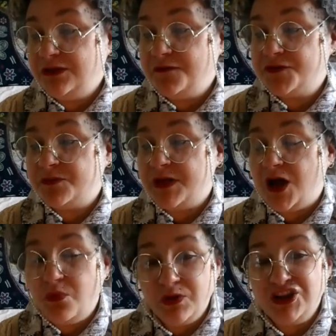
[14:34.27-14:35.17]
love some
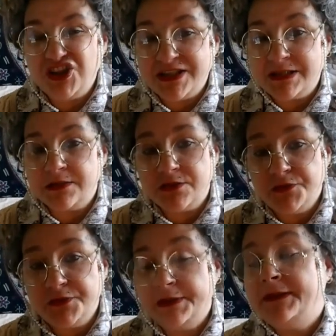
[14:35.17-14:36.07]
owls.
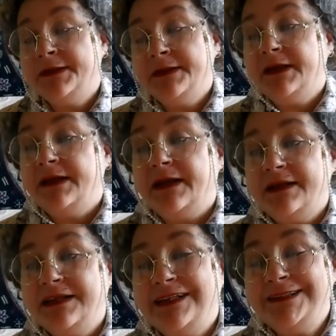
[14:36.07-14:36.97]
So,
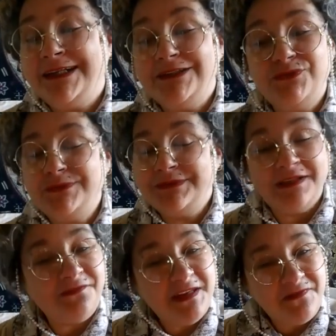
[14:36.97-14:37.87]
again, I don't,
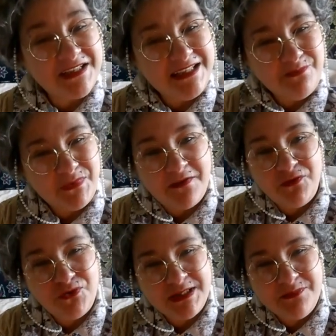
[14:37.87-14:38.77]
I've never seen, have
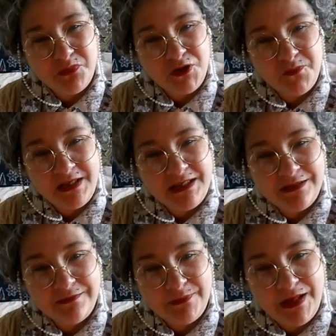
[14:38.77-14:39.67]
you seen Blueberry?
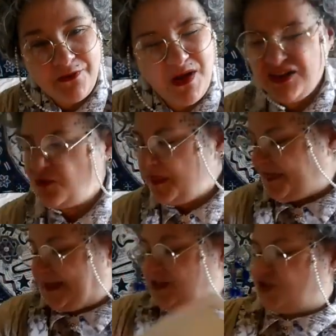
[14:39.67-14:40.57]
I don't
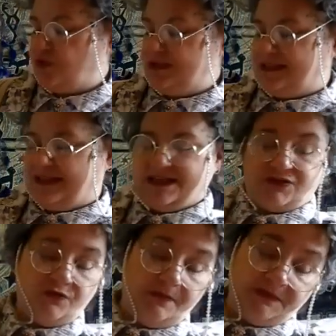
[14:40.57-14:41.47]
think so, dear.
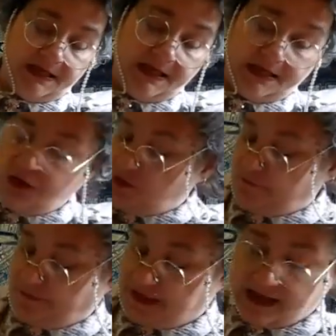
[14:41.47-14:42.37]
So I'm taking it
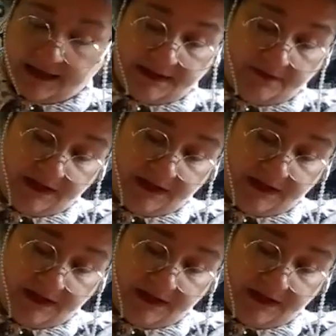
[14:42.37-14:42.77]
off her hands. I'm